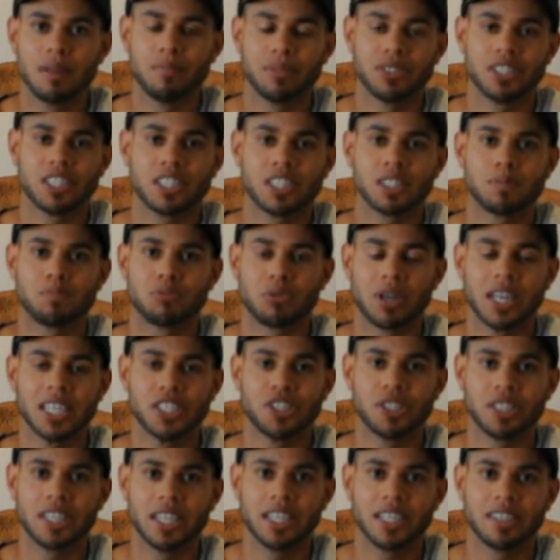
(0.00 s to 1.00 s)
But the spread
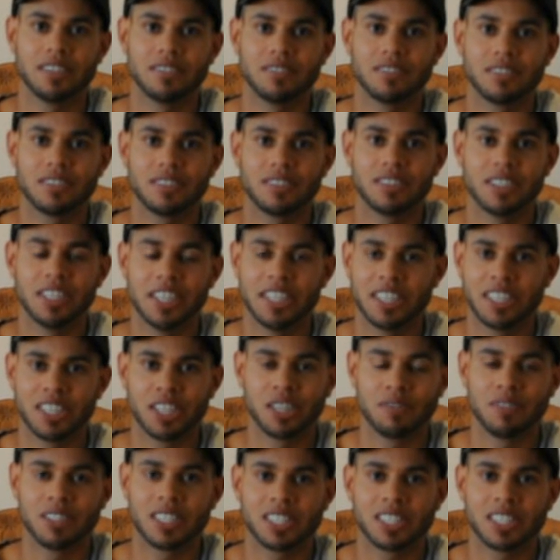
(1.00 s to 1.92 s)
gene in and of